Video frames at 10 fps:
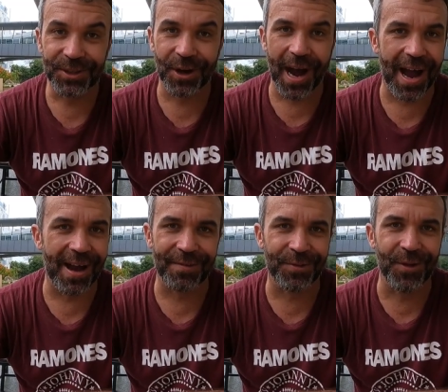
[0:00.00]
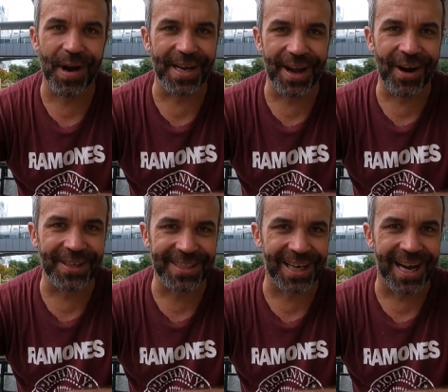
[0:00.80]
So I have no idea how
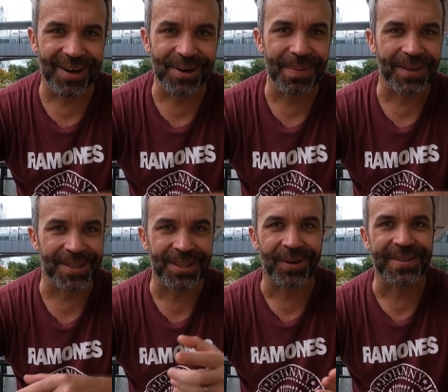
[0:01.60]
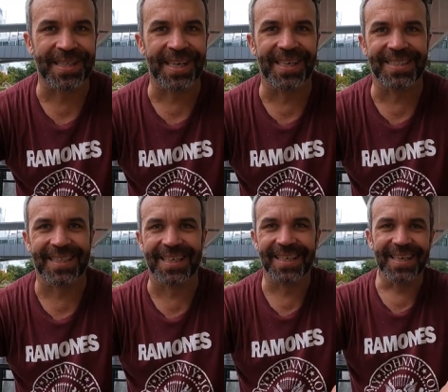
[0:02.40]
it's gonna look because thosai
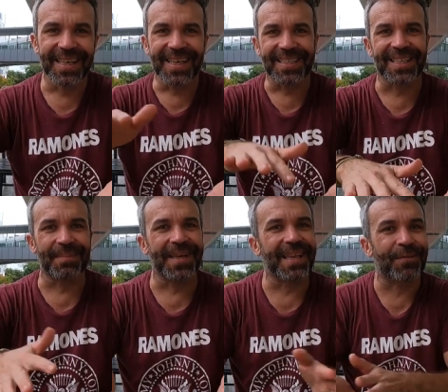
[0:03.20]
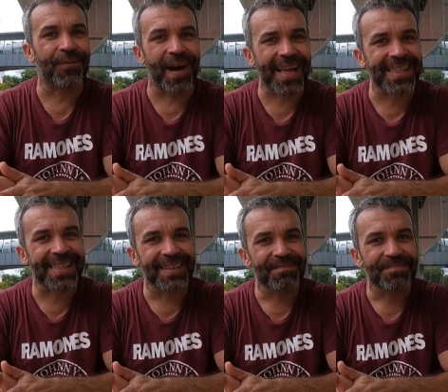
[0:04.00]
is normally flat.
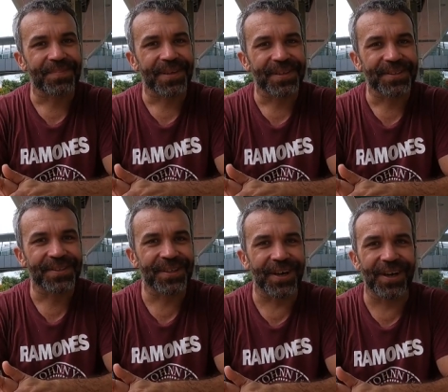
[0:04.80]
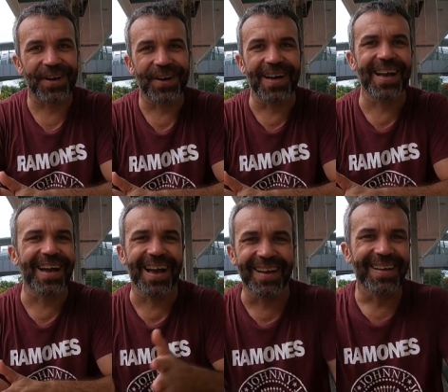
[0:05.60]
So
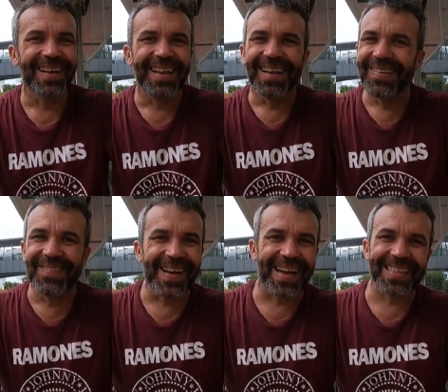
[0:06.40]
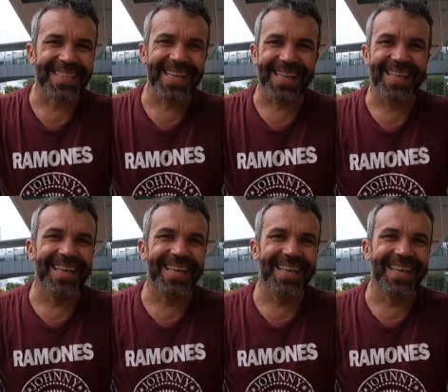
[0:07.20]
we're gonna see.